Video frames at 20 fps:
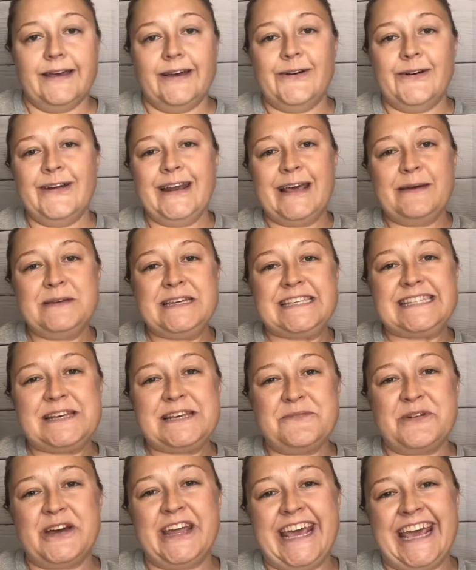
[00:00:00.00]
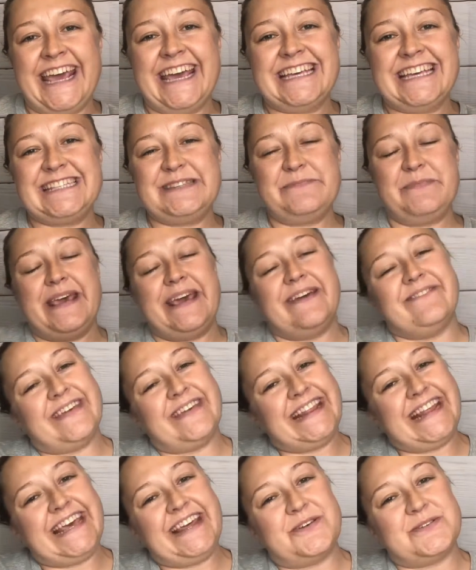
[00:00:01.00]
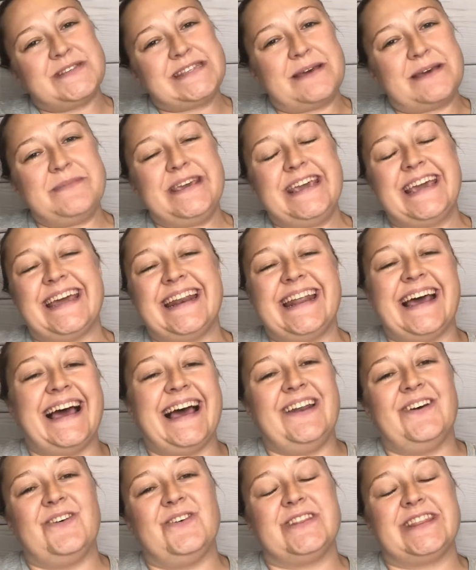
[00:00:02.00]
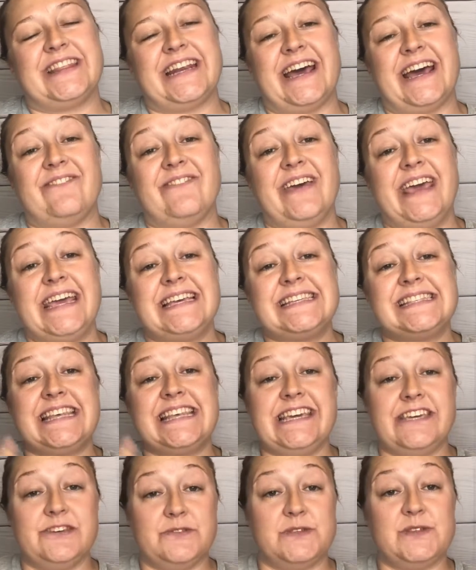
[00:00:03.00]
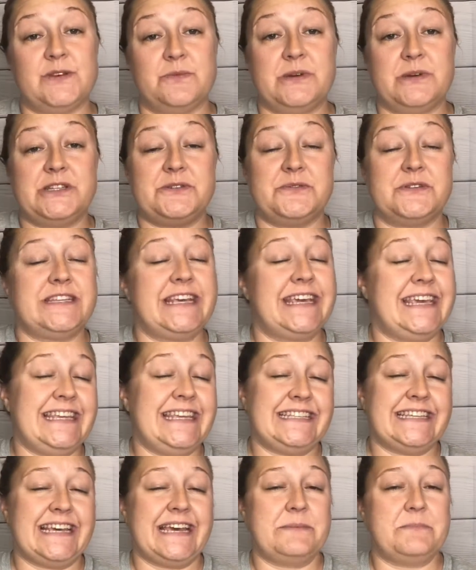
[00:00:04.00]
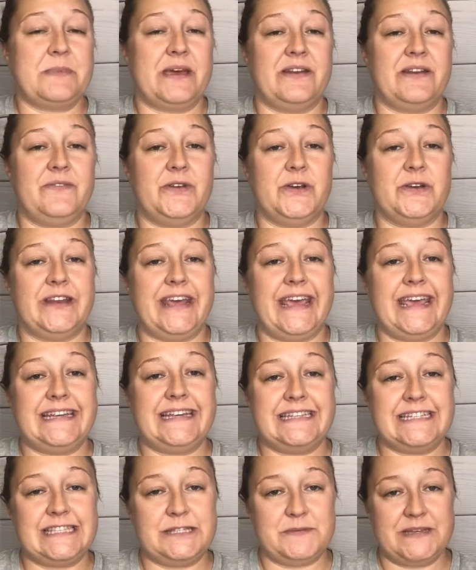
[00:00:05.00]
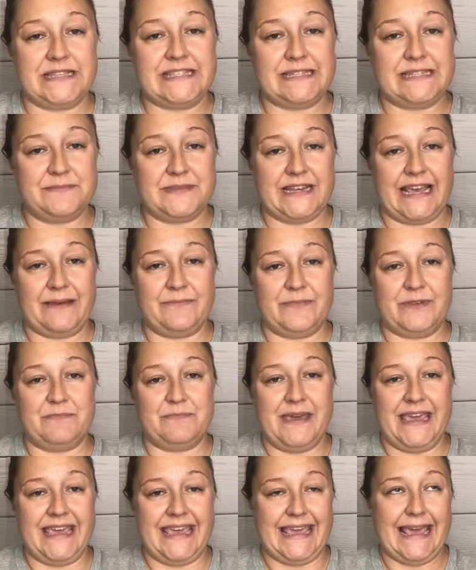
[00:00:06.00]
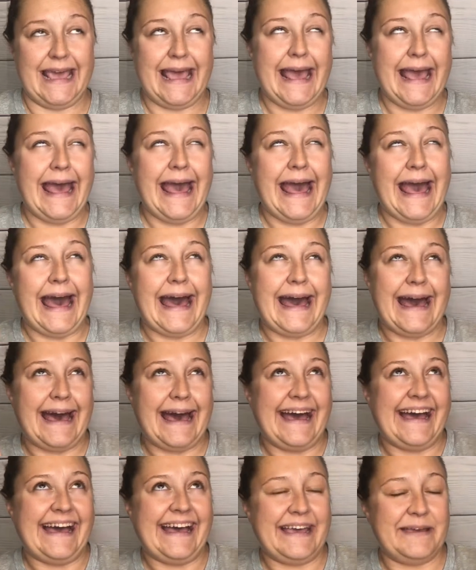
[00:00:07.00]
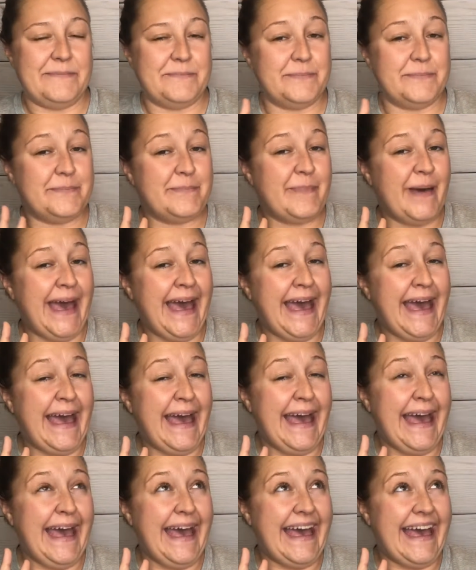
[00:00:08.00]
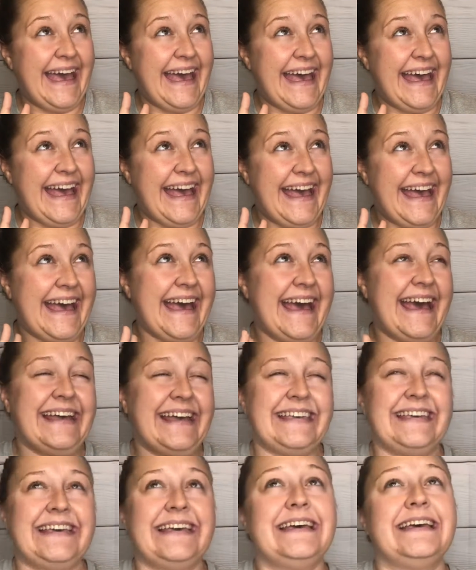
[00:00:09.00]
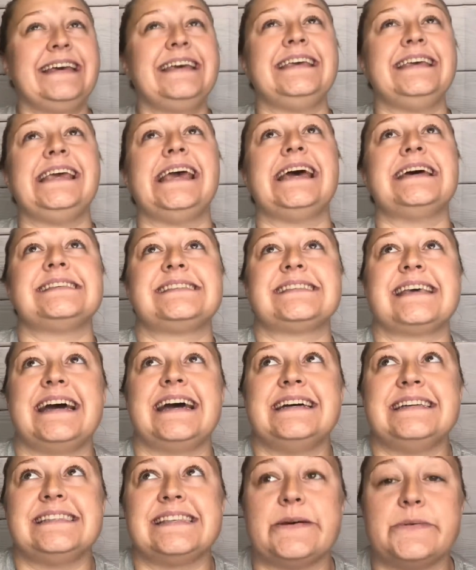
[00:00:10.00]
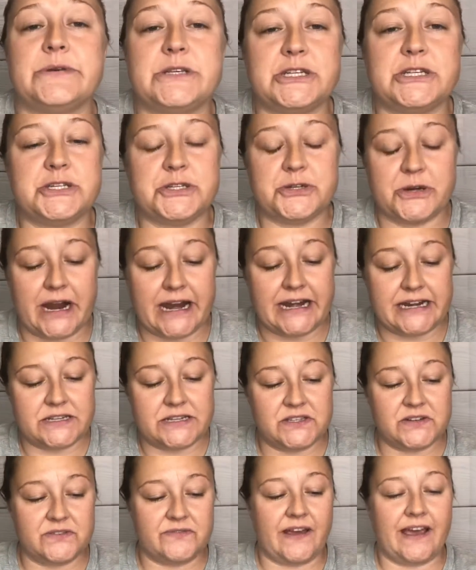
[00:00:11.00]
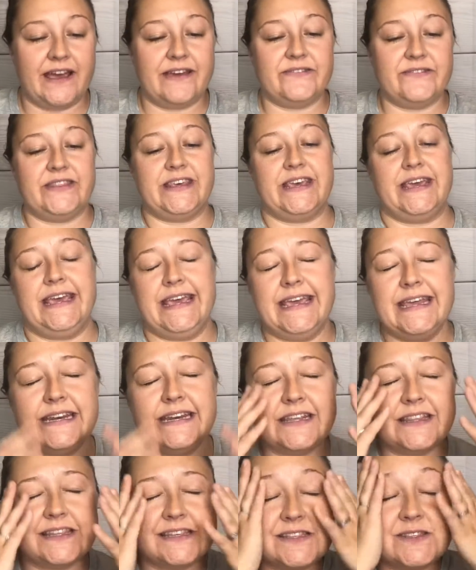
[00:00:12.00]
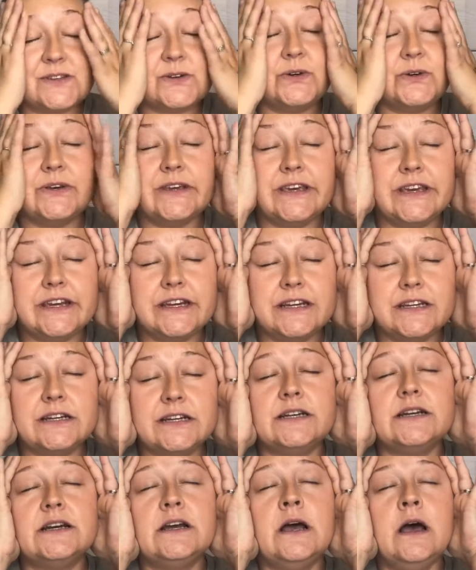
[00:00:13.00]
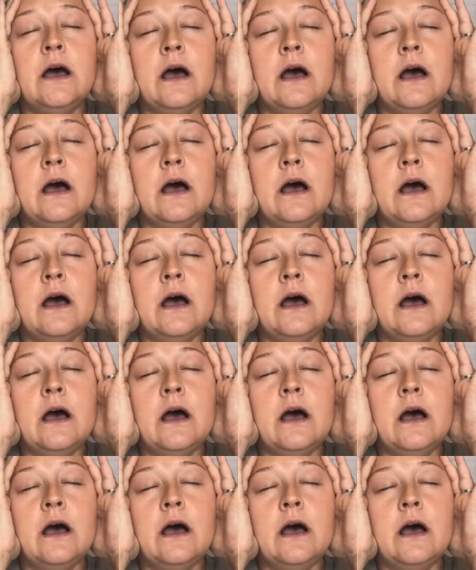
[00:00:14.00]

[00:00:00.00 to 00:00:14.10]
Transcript: Hola mis amores, bienvenidos a mi canal otra vez. Thank you so much for taking time out of your day to spend some time with me. I'm back. Yes, guys, I was just trying to survive the end of the school year.